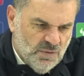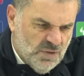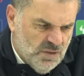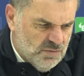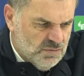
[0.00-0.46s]

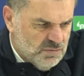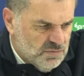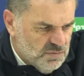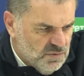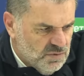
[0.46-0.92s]
Well,
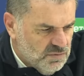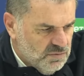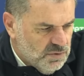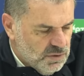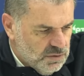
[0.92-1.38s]

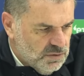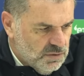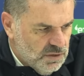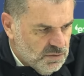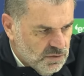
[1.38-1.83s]

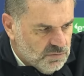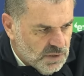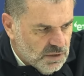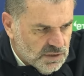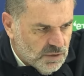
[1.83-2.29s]

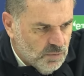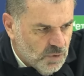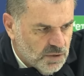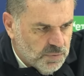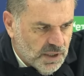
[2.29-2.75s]
no, I don't
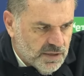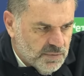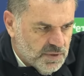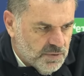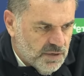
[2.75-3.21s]
want to play
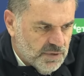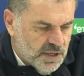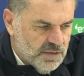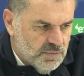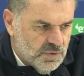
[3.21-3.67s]
them at their own
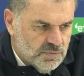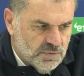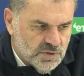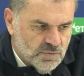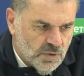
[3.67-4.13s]
game.
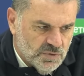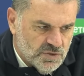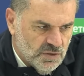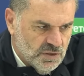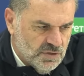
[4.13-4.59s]
What we
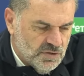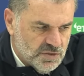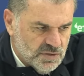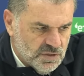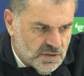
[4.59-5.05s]
try and do
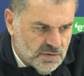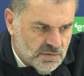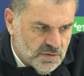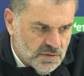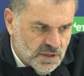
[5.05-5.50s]
is
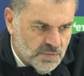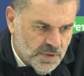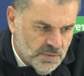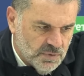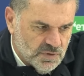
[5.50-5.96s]
get
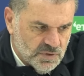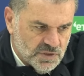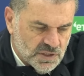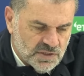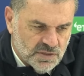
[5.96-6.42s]
people to
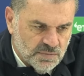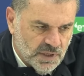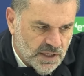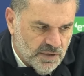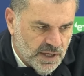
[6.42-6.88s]
adjust to
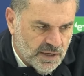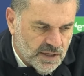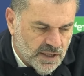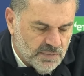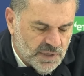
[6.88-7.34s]
play to our
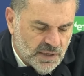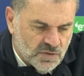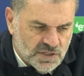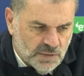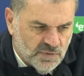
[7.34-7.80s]
game. Now,
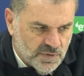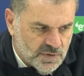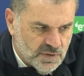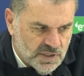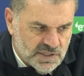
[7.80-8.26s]
look, some of
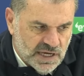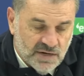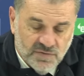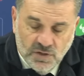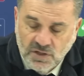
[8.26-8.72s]
it is
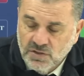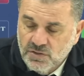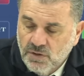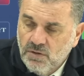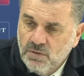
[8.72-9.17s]
out of your
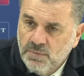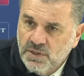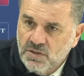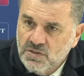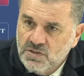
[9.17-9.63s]
control
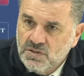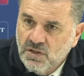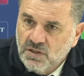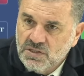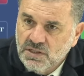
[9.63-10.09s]
because,
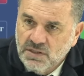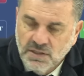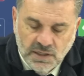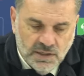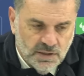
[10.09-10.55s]
like I said,
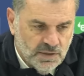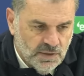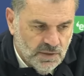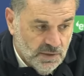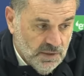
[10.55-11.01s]

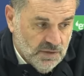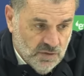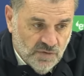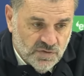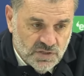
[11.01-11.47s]

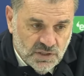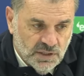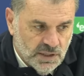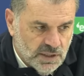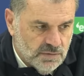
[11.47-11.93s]
they're
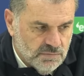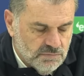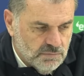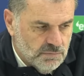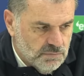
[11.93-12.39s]
obviously,
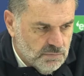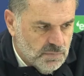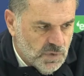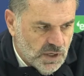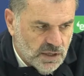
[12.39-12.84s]

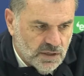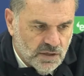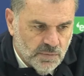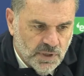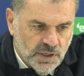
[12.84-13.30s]
you know,
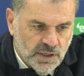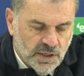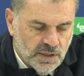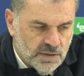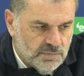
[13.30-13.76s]
going to be